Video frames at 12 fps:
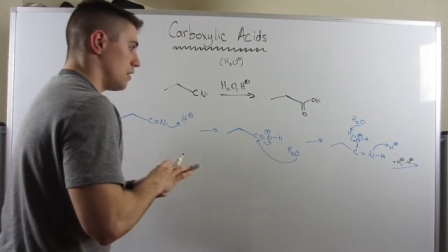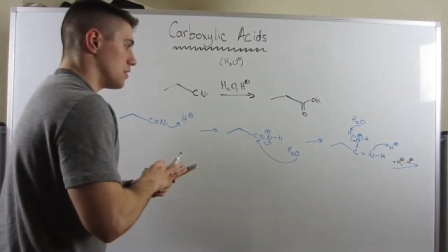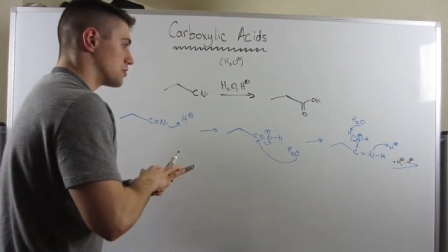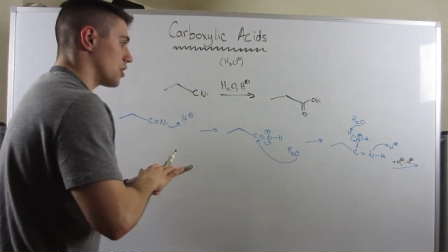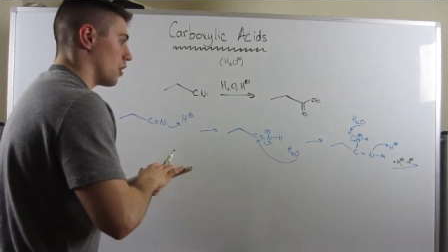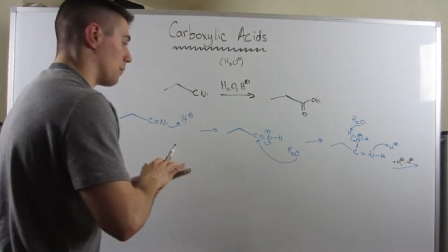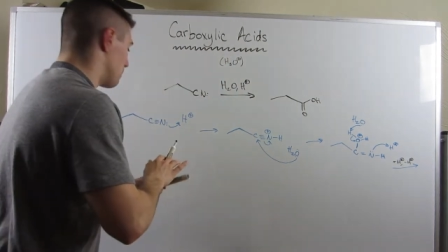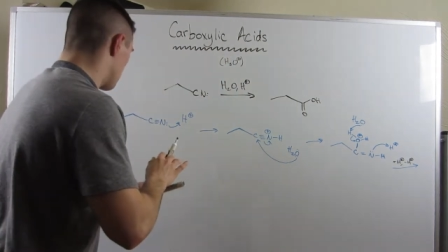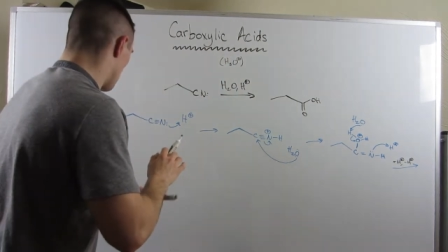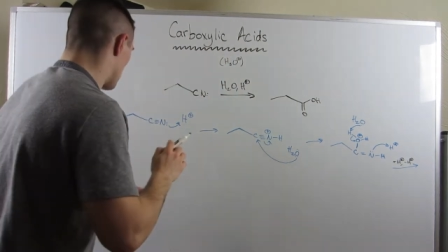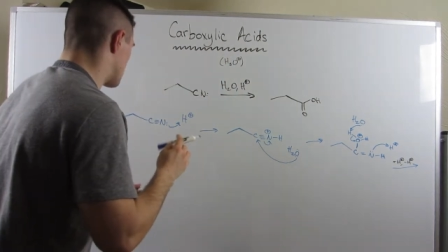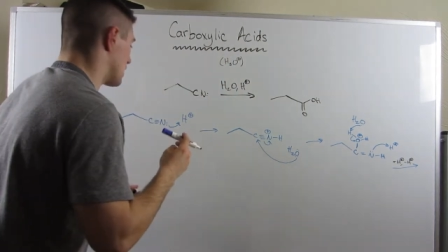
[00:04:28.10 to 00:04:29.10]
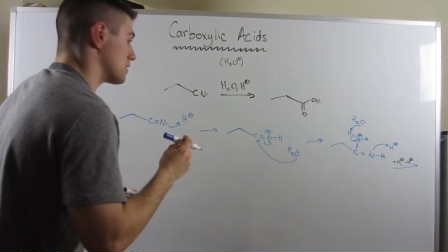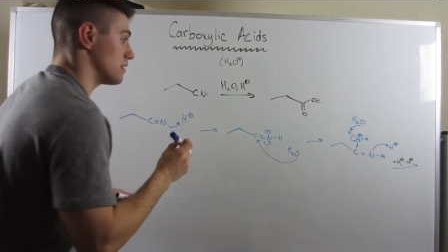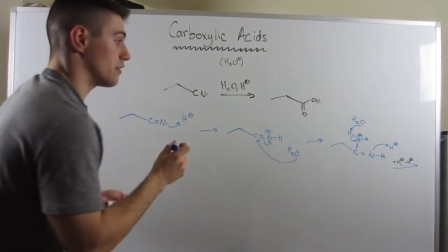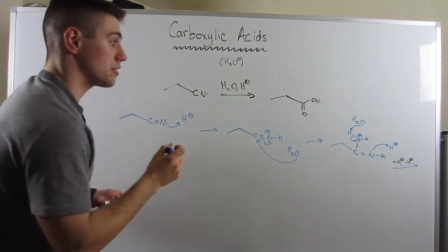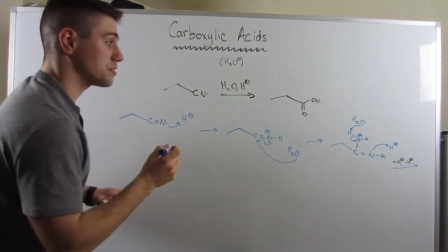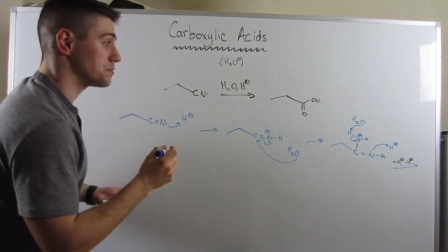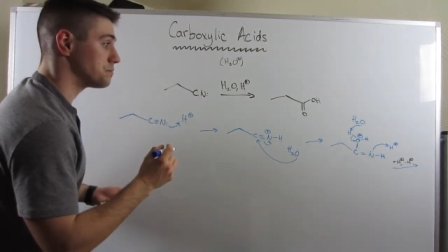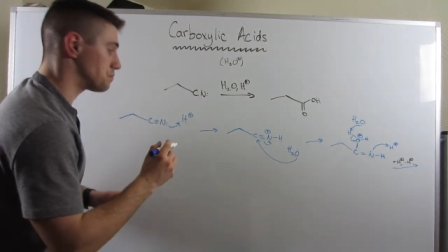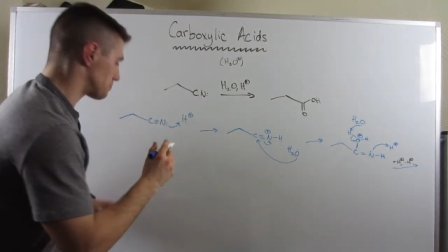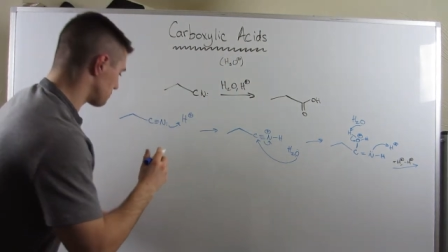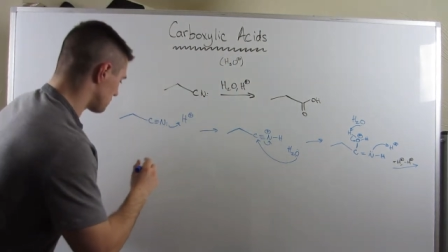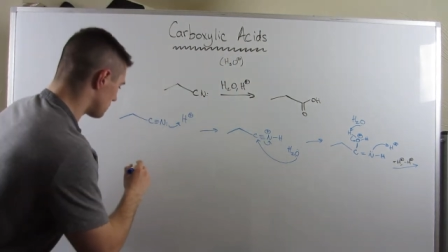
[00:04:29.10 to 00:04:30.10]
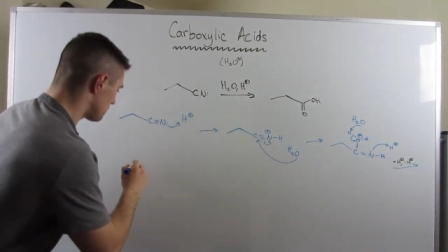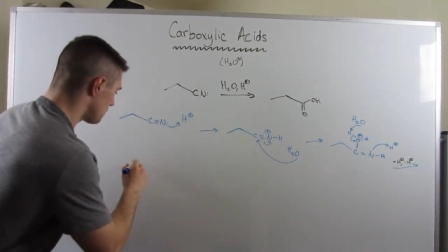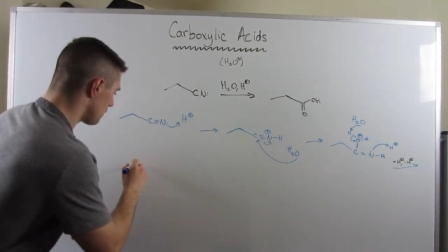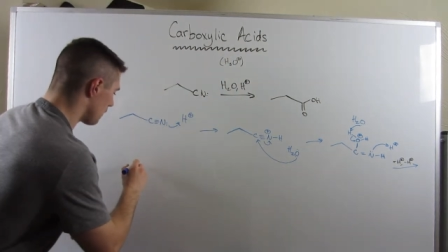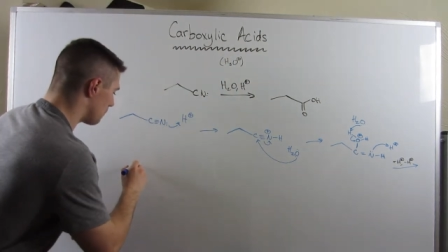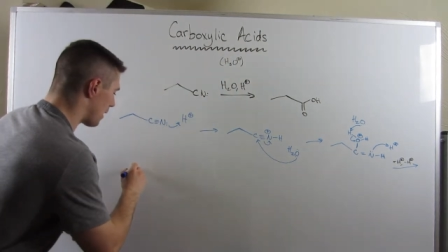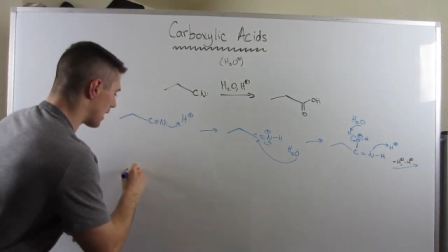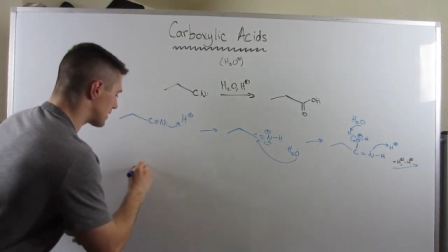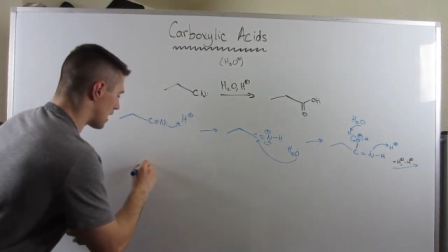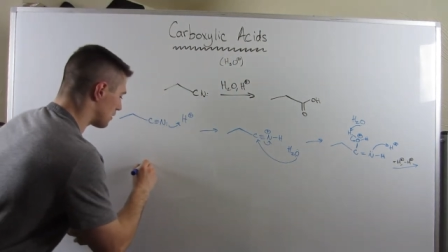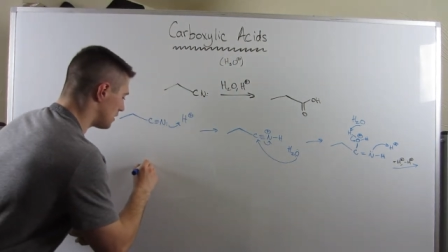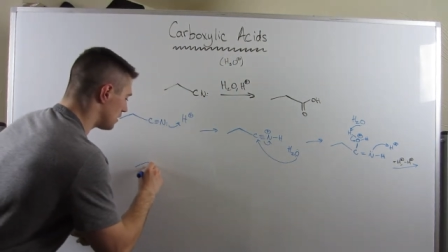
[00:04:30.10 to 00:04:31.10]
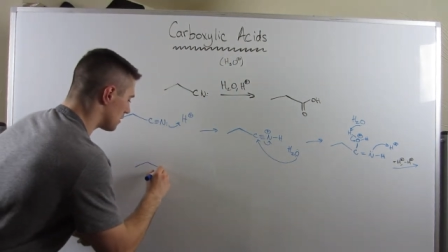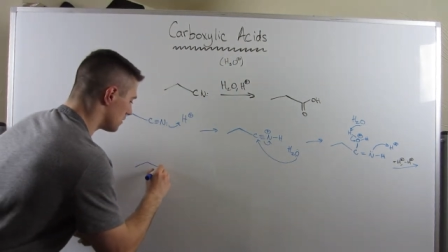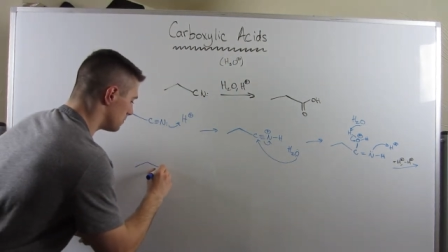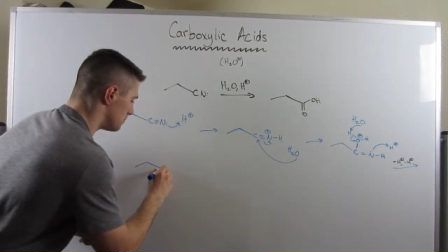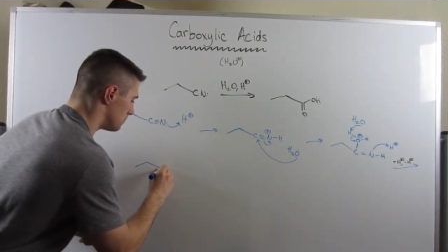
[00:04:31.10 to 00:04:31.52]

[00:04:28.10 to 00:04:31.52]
So where does that leave us? Back down here.